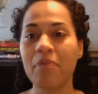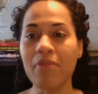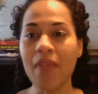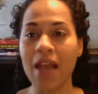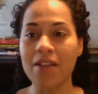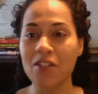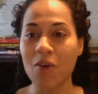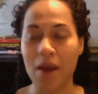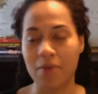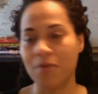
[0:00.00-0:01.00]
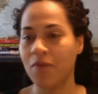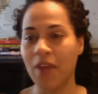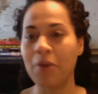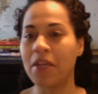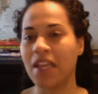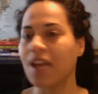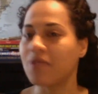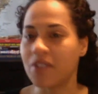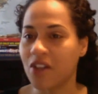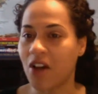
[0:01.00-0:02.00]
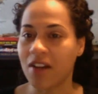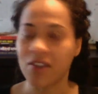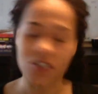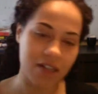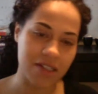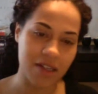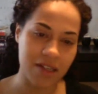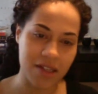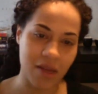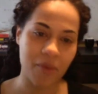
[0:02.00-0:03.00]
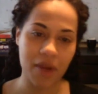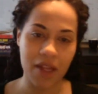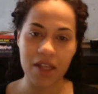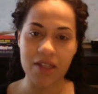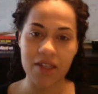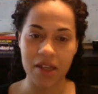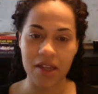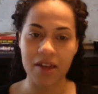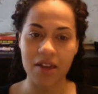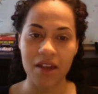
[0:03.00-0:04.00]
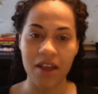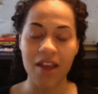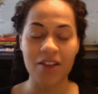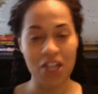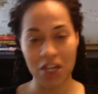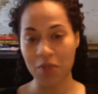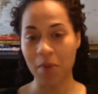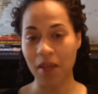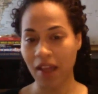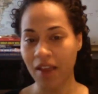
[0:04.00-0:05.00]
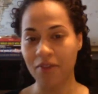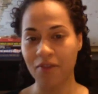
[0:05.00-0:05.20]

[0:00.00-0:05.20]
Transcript: And so I'm very thankful to Connie and Jocelyn because they really did change my life.